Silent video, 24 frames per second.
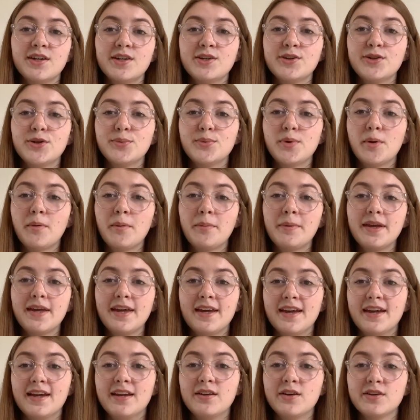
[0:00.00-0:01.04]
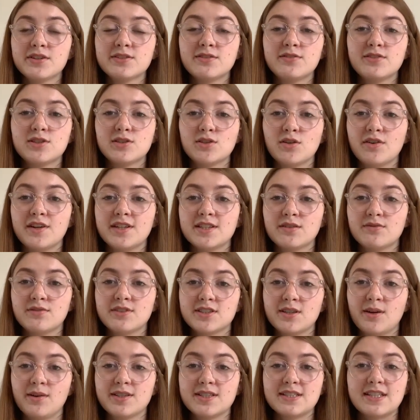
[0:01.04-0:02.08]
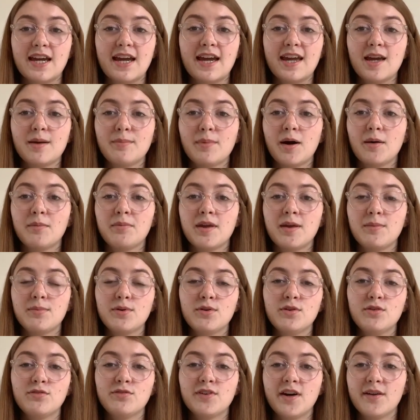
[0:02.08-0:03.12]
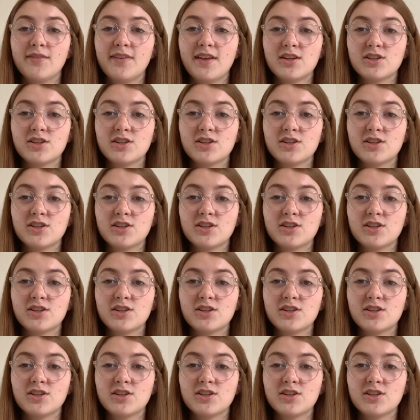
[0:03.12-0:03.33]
You'll probably hear lots of stories on Results Day about people who failed their